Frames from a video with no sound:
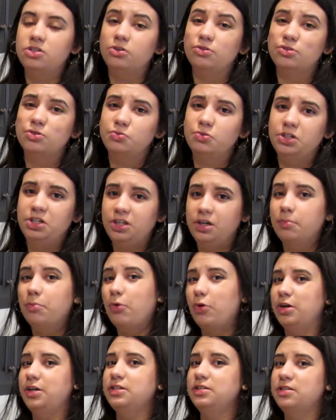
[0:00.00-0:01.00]
so it's really
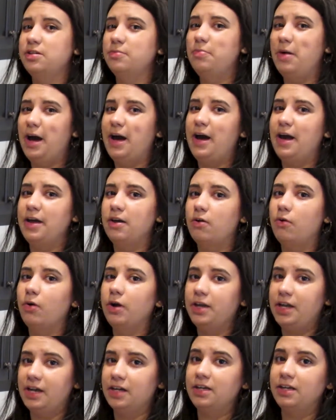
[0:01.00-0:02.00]
important to buy
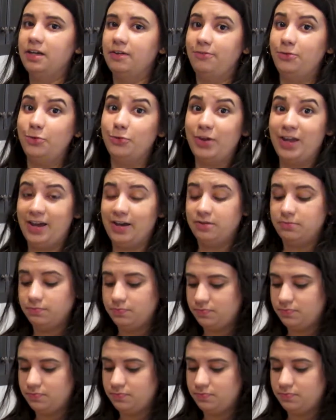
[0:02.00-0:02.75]
organic if you can.